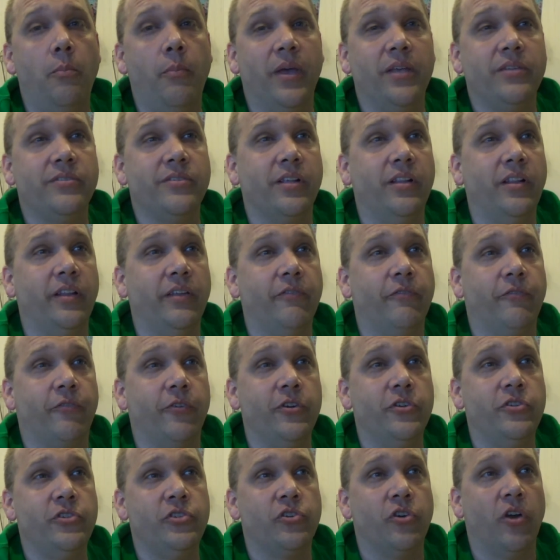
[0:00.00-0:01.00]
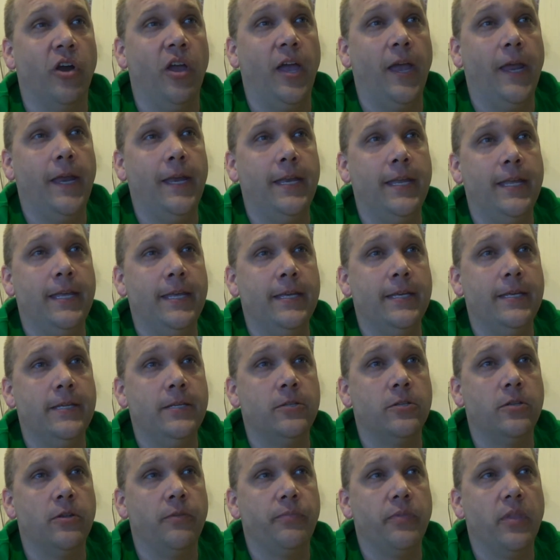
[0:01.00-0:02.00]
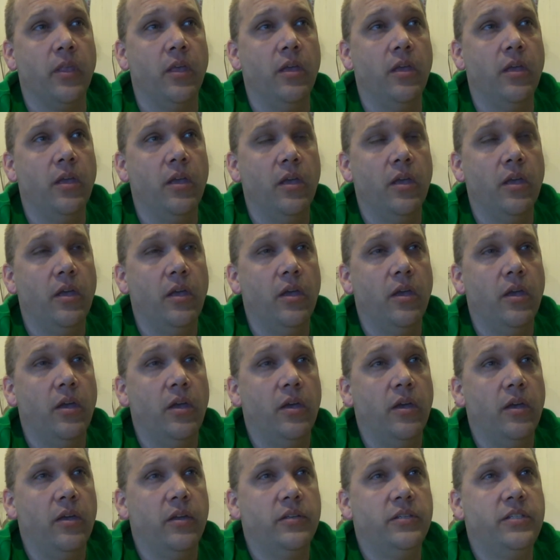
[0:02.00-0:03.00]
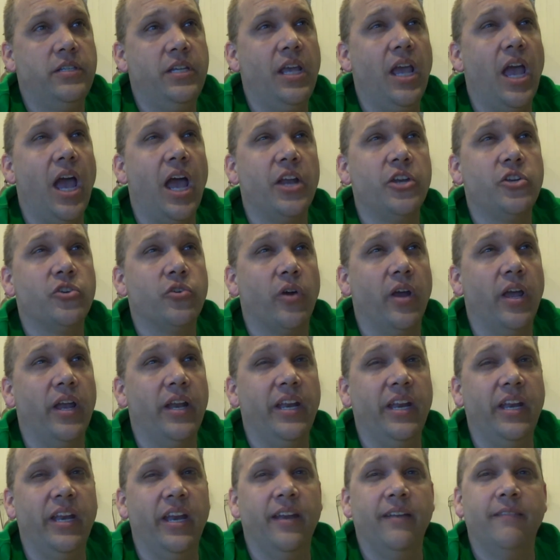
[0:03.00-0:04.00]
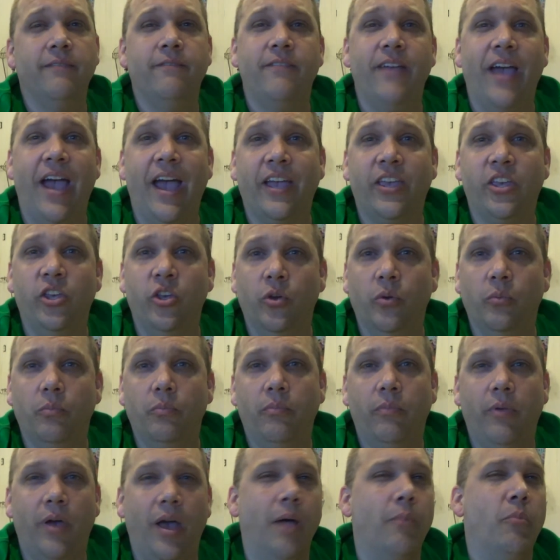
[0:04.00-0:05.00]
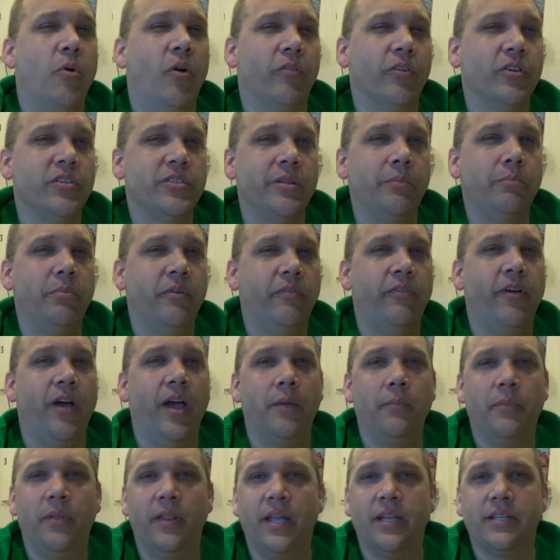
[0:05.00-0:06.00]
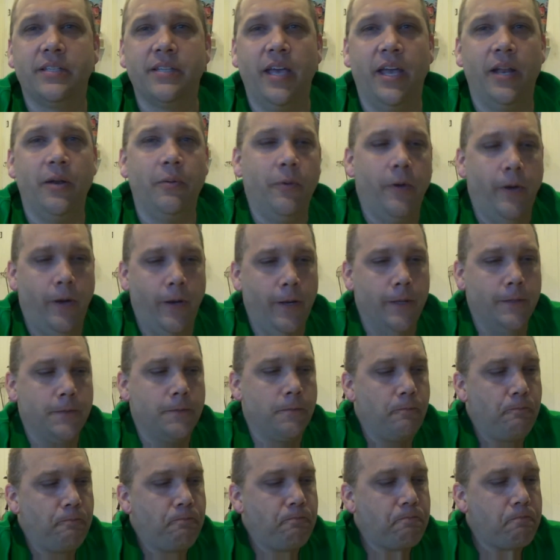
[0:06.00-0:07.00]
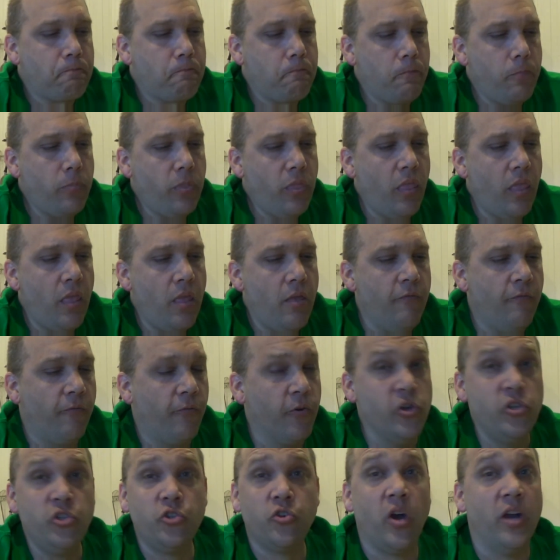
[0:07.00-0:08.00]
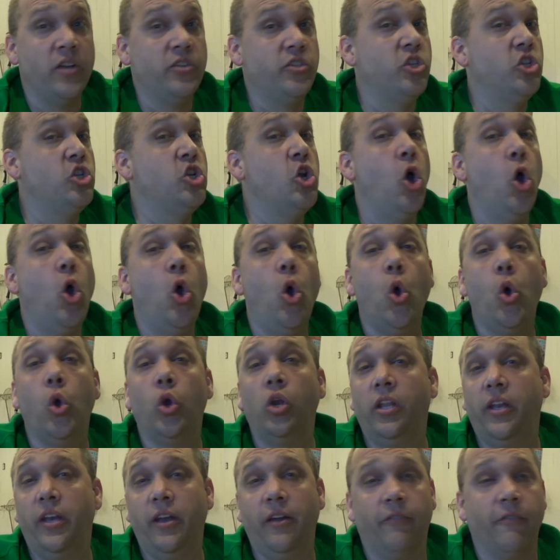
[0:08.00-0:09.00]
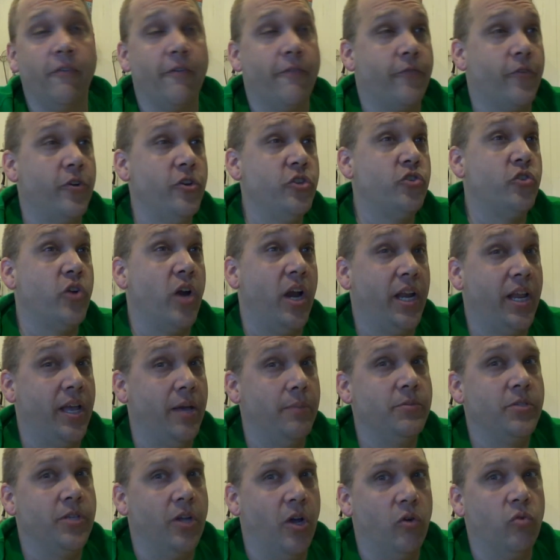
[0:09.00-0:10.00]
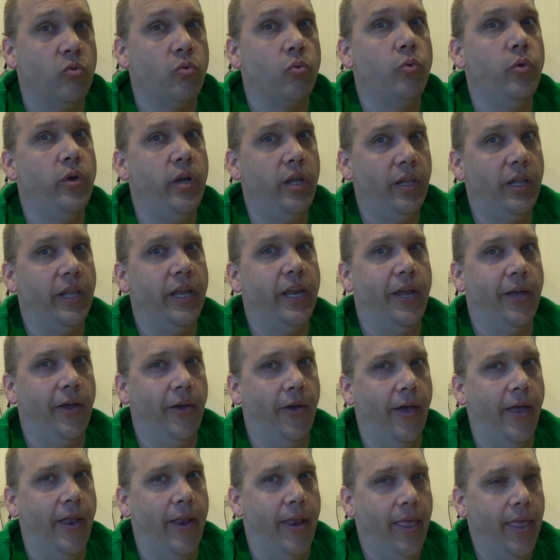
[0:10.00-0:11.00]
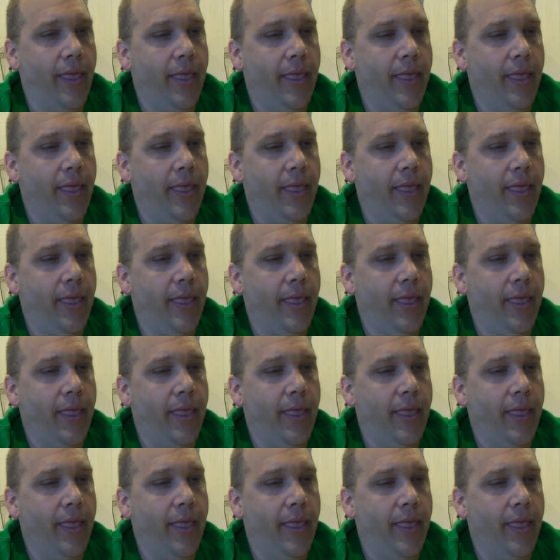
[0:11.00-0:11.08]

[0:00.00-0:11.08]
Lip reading: Basically, freeze drying is dehydrating in a vacuum. I'm oversimplifying, but that's kind of what it is. Freeze drying is totally different. Freeze dried comes out really good,